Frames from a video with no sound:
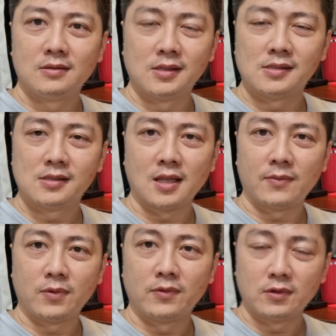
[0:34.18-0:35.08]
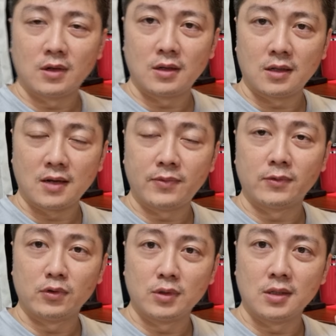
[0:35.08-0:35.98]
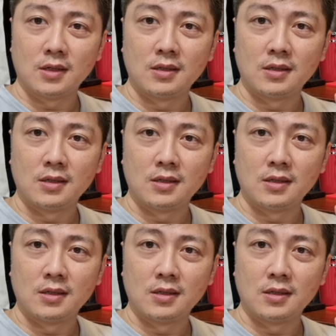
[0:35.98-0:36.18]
this La Pavoni